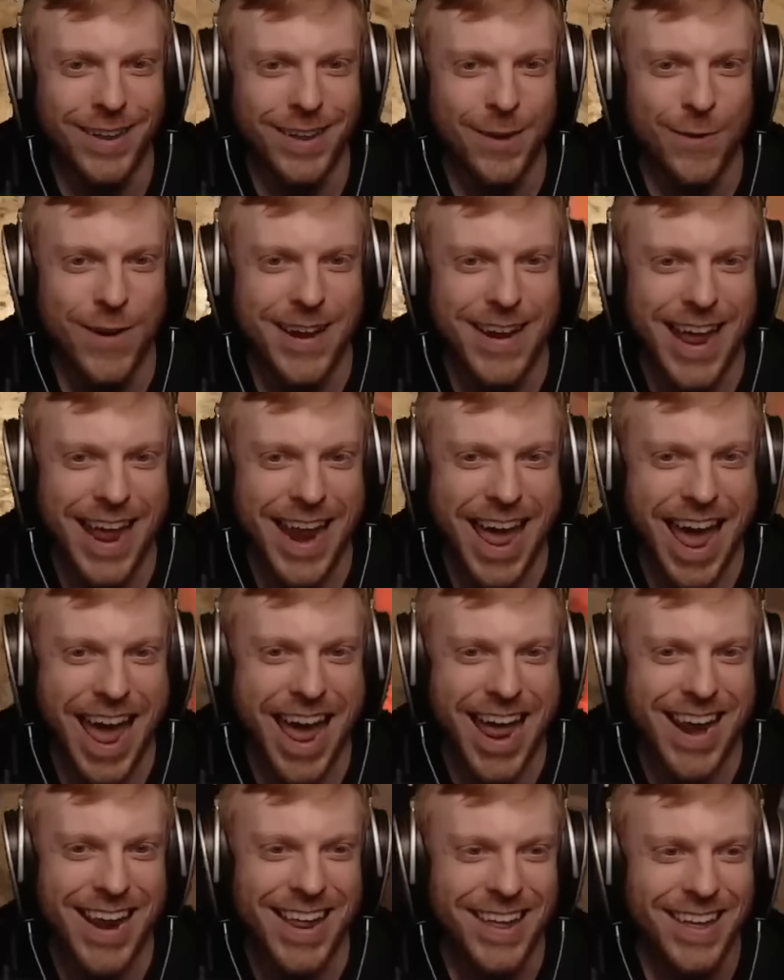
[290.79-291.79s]
We did
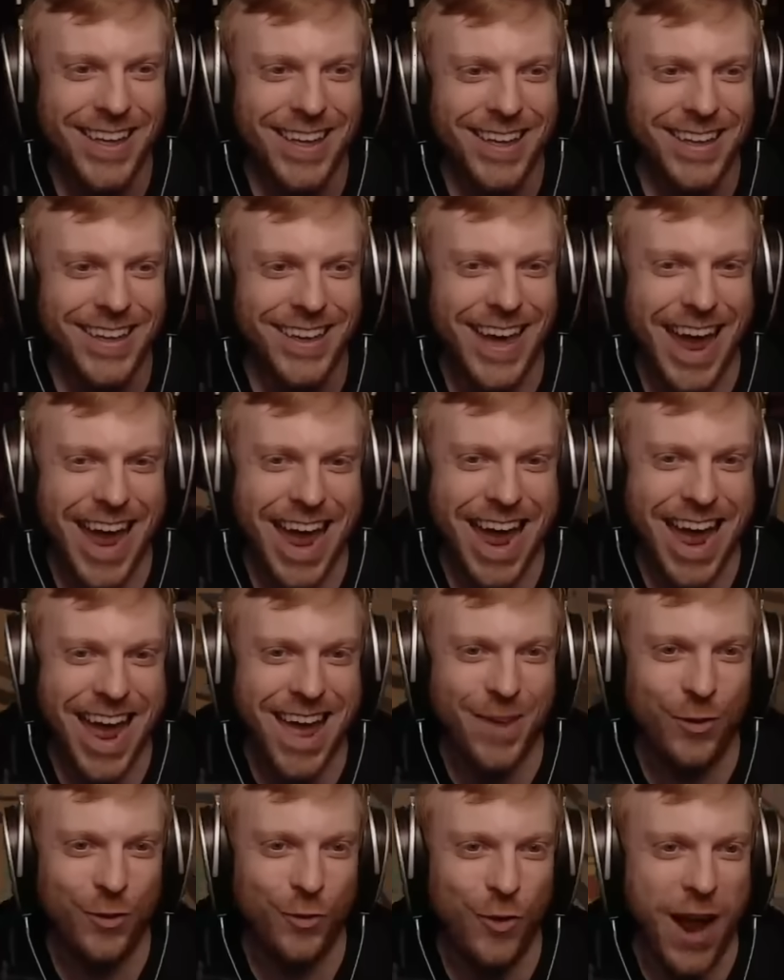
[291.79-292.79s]
it!
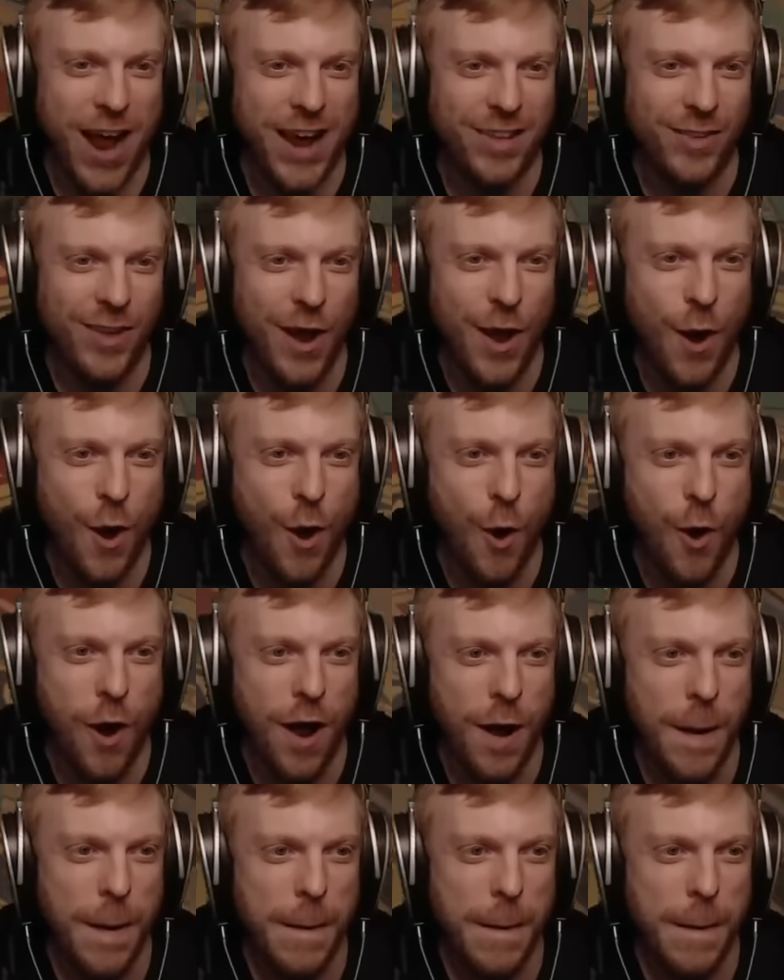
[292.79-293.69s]
Yeah! Strike 2!